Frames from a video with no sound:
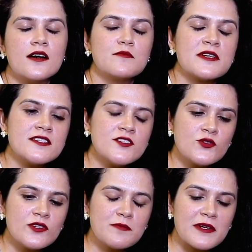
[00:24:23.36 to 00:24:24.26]
A message
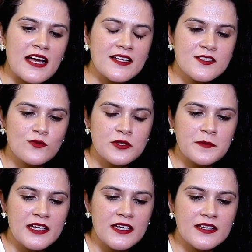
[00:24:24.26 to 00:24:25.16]
to the brands
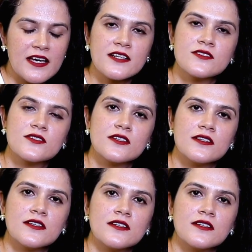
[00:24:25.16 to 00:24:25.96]
would be that,